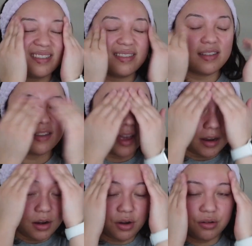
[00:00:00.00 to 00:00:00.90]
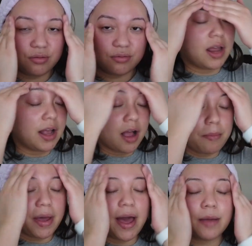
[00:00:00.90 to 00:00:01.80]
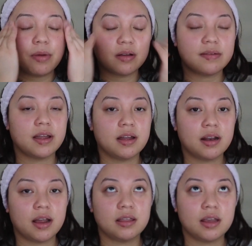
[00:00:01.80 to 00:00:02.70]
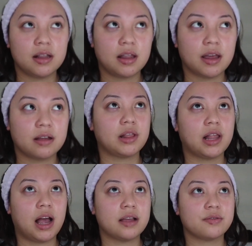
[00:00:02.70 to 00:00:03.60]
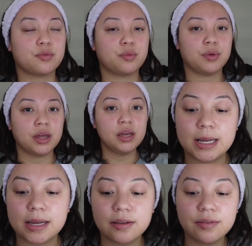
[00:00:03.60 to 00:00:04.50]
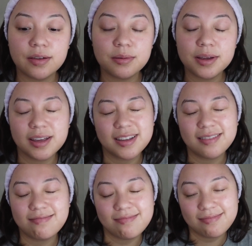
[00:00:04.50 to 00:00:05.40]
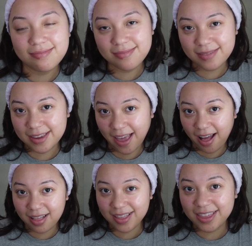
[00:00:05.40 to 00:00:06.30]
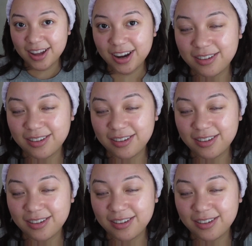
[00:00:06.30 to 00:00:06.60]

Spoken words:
Side note, I got my eyebrows done I think like last week, and if you can tell, they're